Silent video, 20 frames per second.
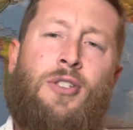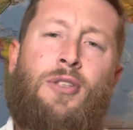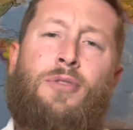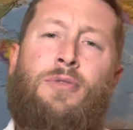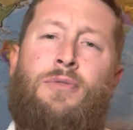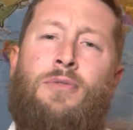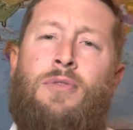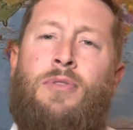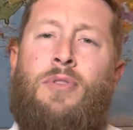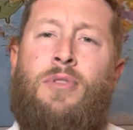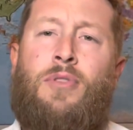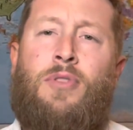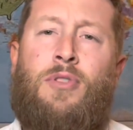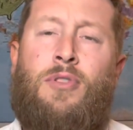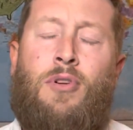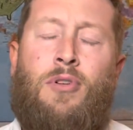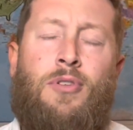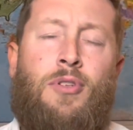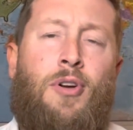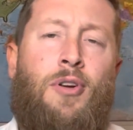you
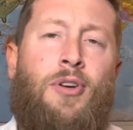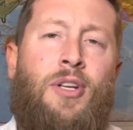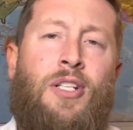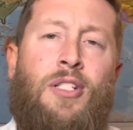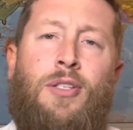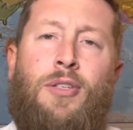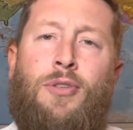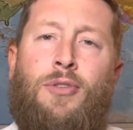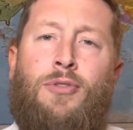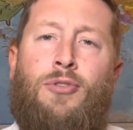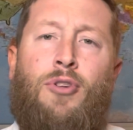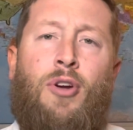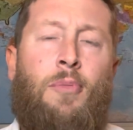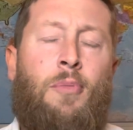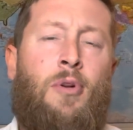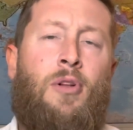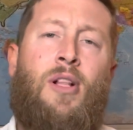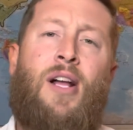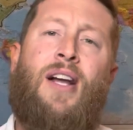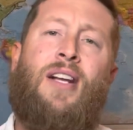start turning to
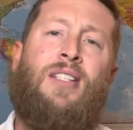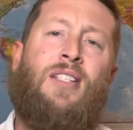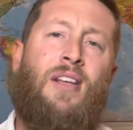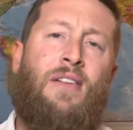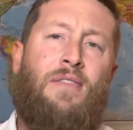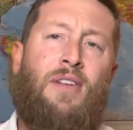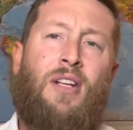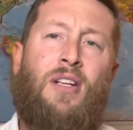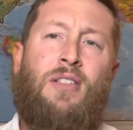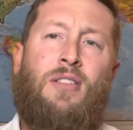criminal activity.